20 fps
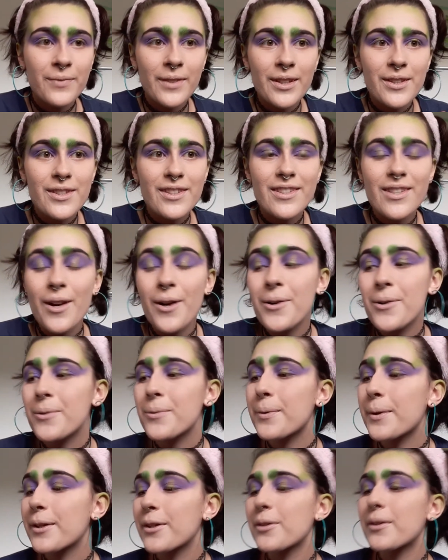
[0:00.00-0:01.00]
So
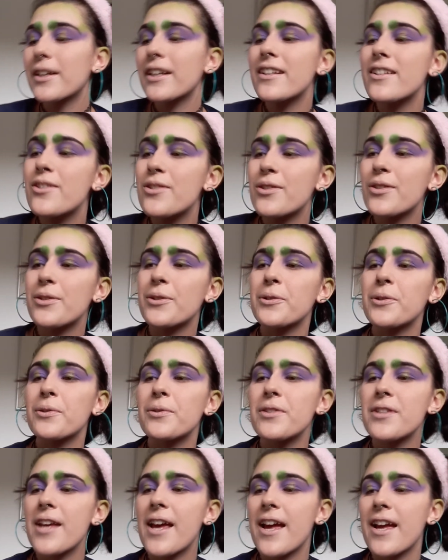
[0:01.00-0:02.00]
we're going to
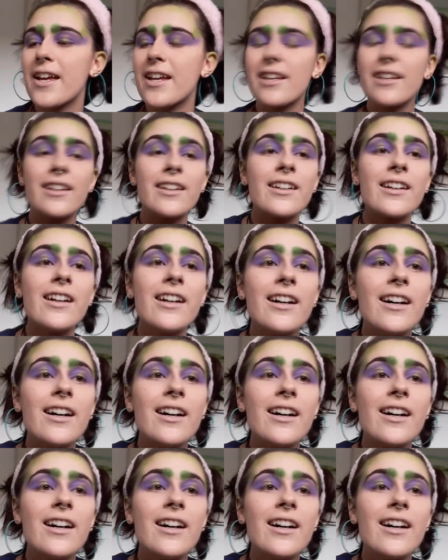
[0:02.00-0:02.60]
take,